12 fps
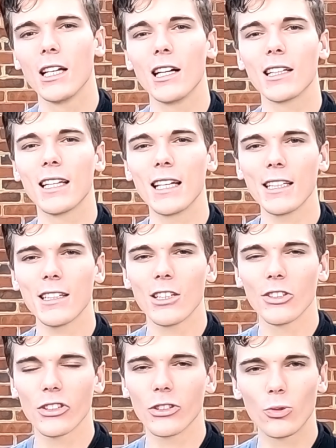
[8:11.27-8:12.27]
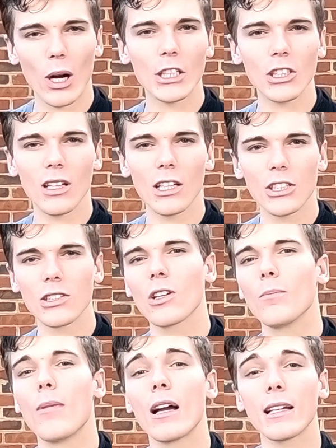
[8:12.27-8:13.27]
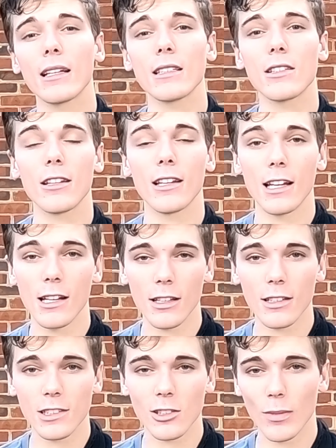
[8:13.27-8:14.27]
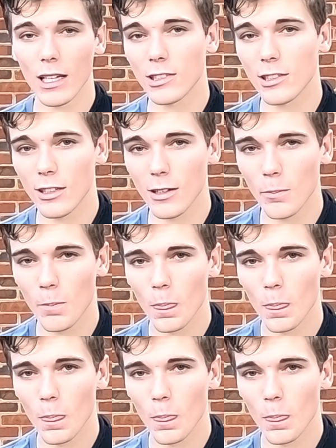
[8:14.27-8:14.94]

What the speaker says: Again, congratulations on making it to the end of the semester.